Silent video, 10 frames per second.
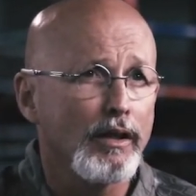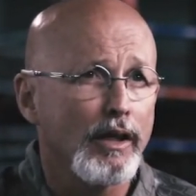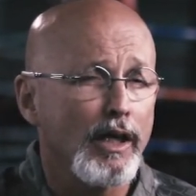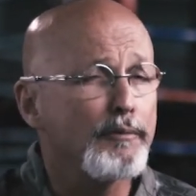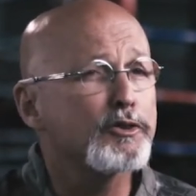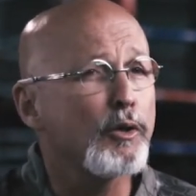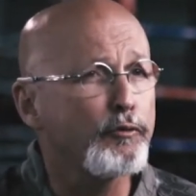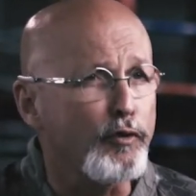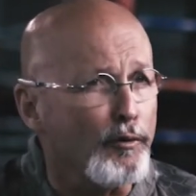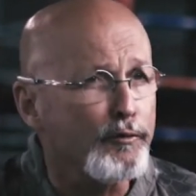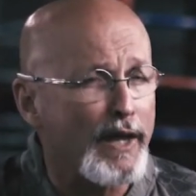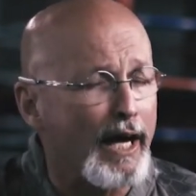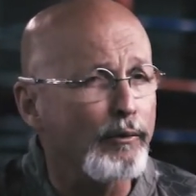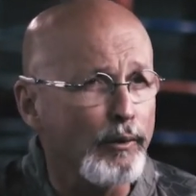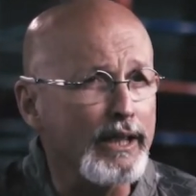And so for
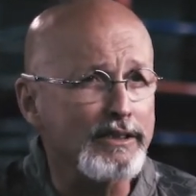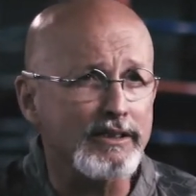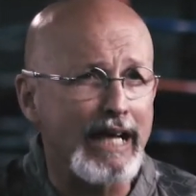that reason,